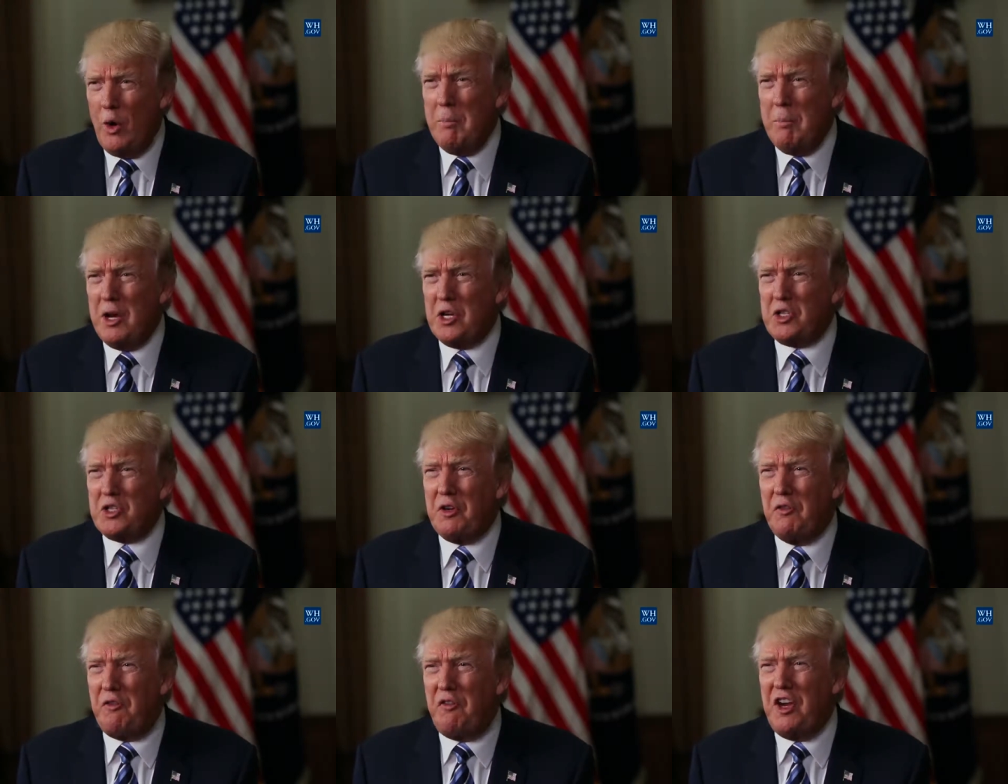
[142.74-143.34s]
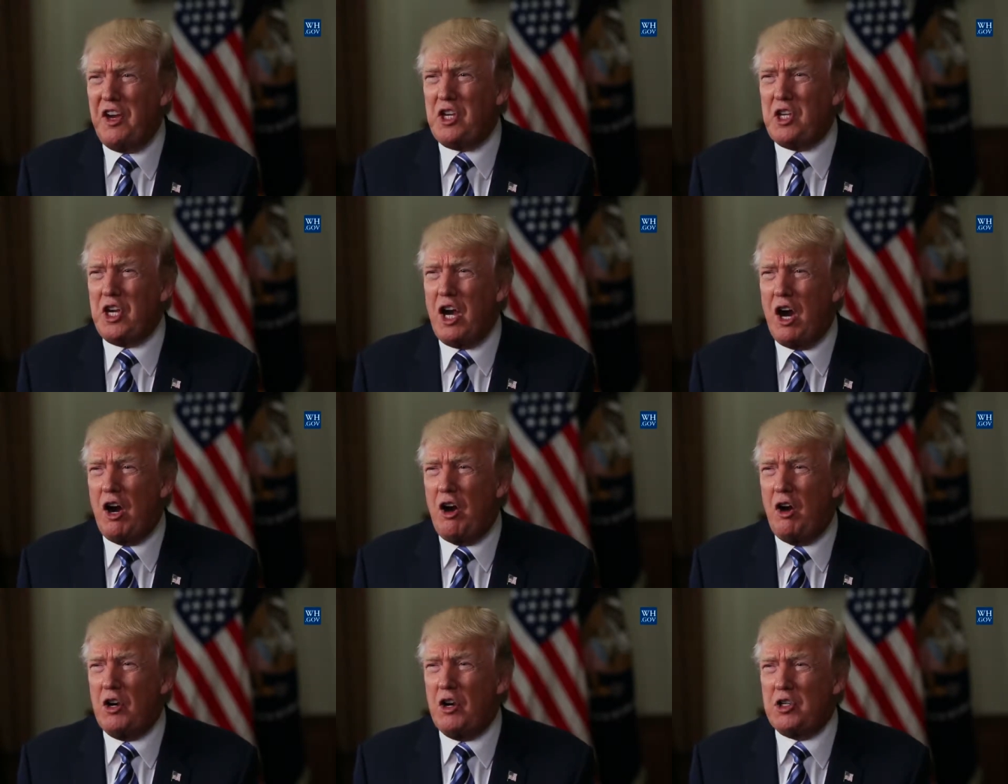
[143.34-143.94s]
We must defeat
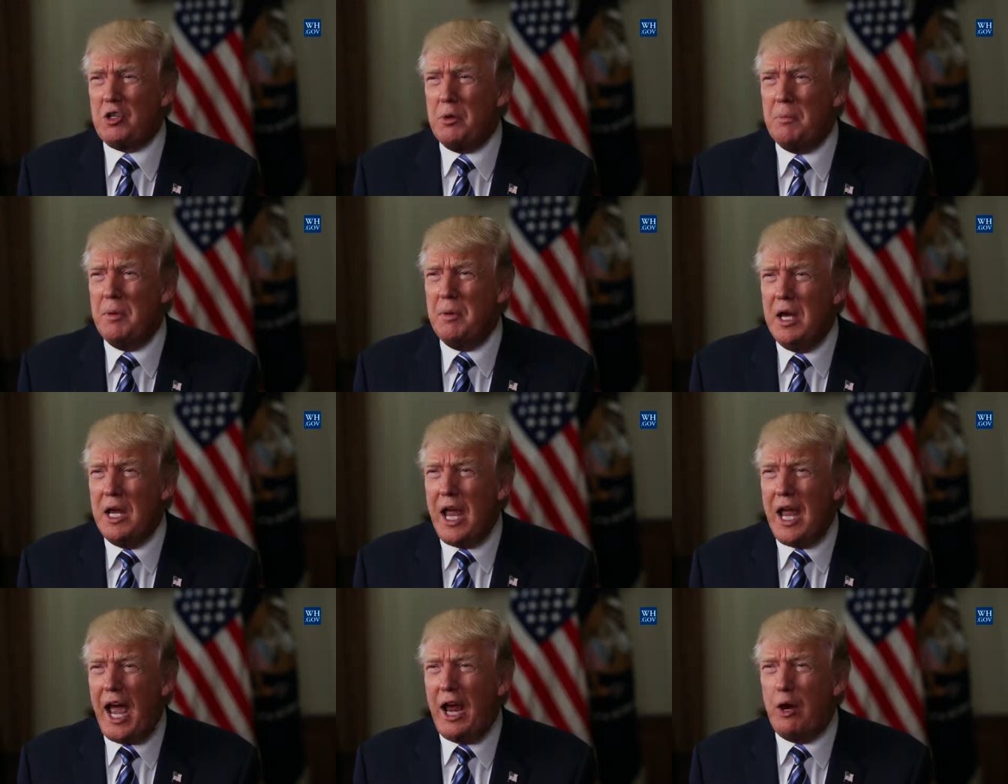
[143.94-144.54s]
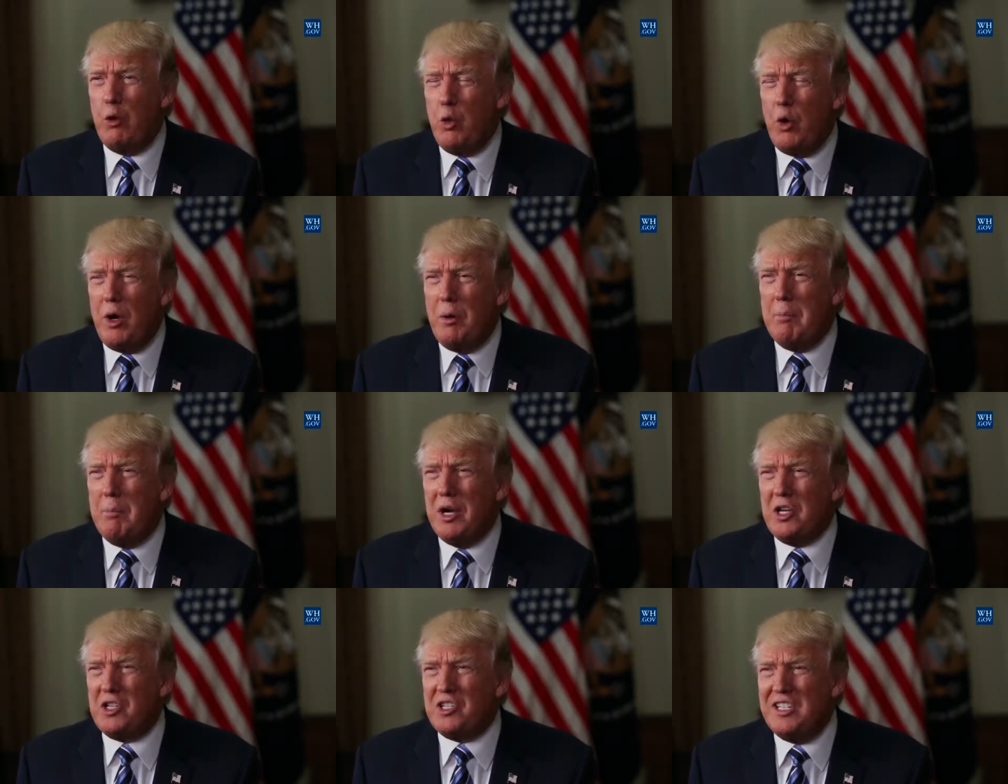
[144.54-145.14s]
terrorism, and
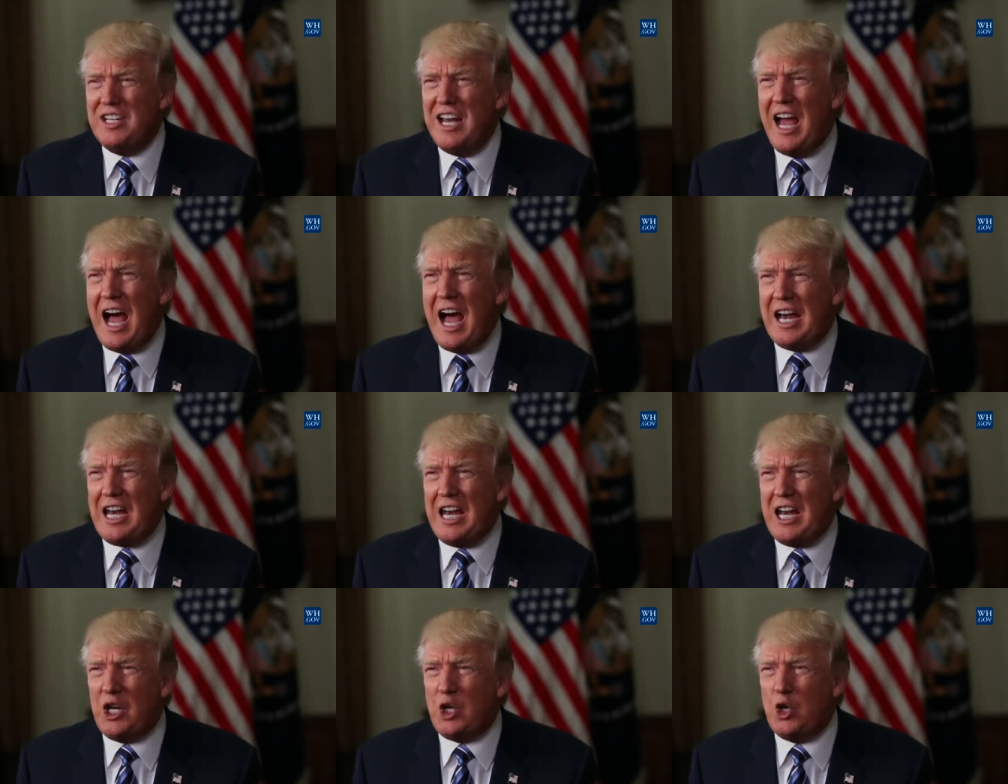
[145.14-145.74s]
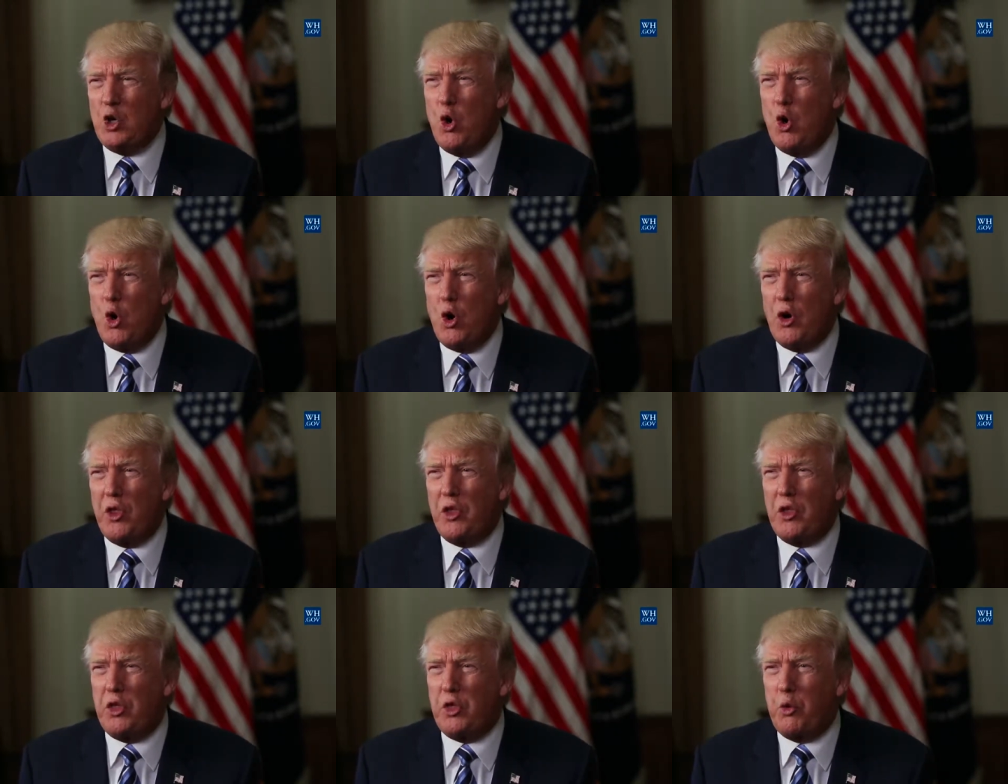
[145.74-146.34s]
we must not
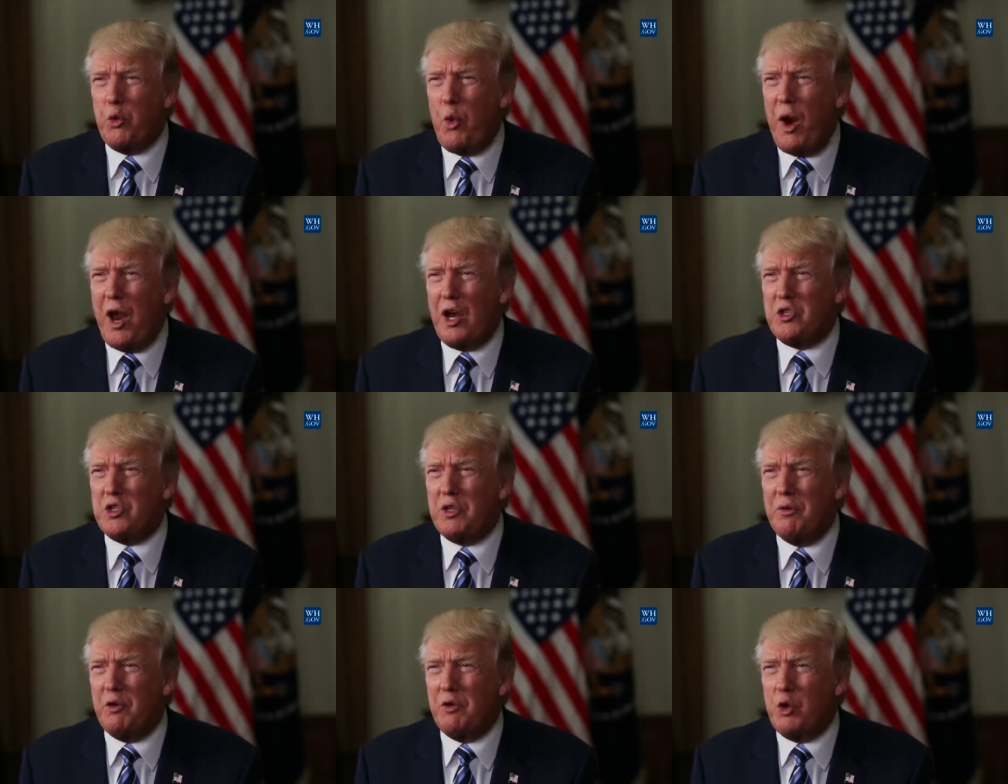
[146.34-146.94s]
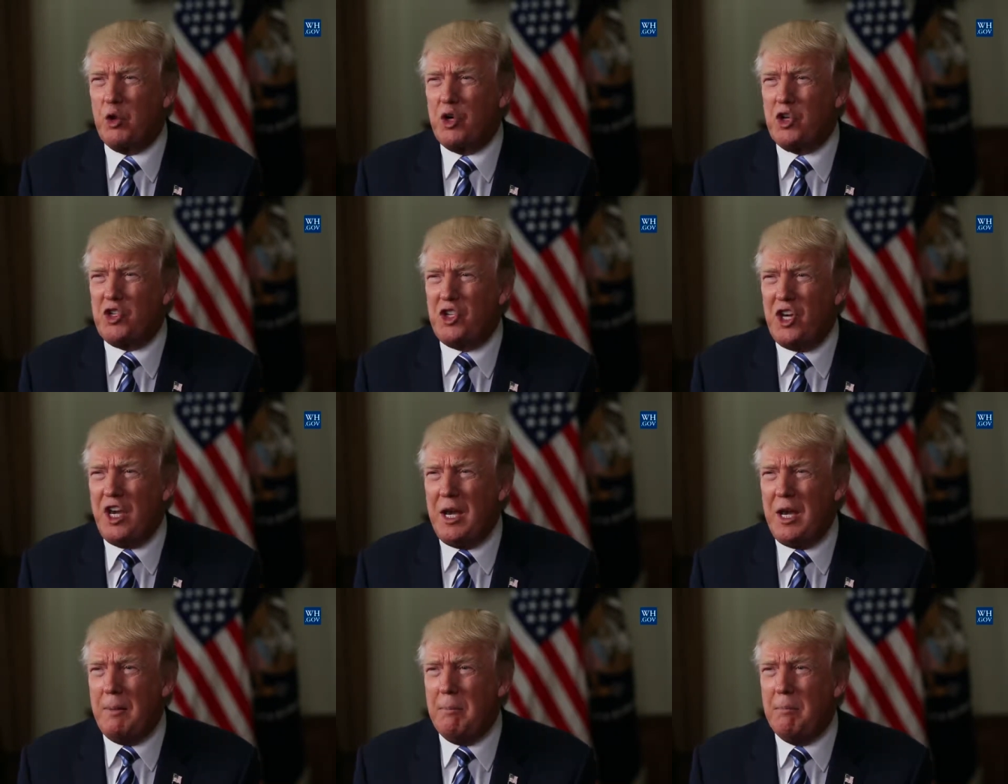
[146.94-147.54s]
ignore the threats of a
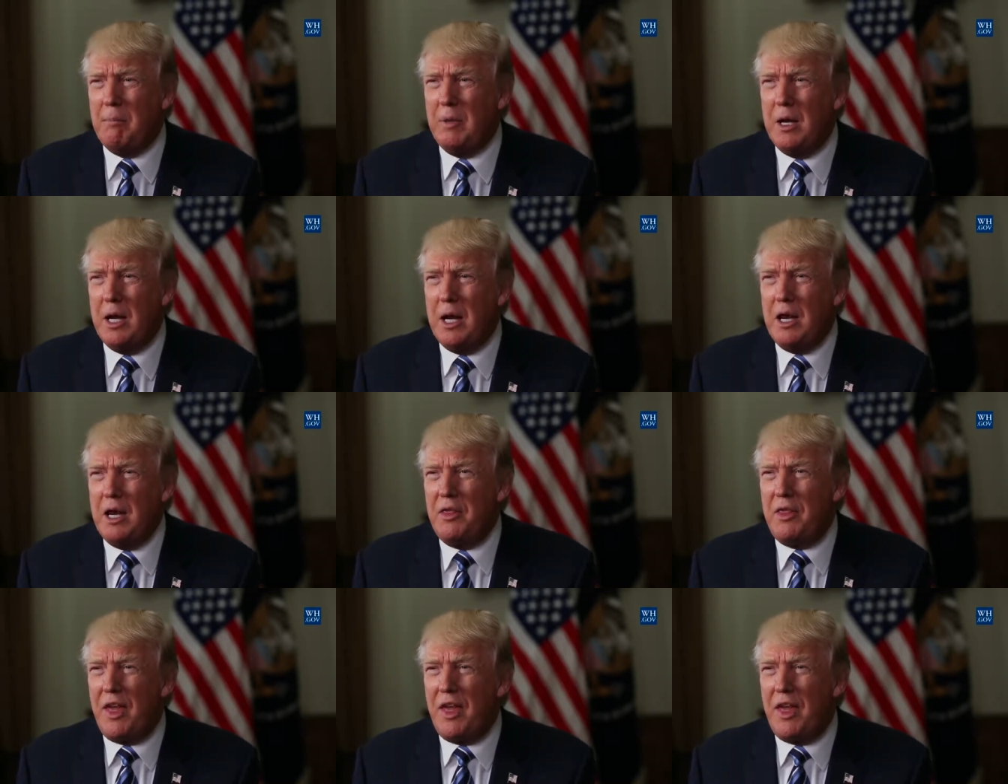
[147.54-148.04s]
regime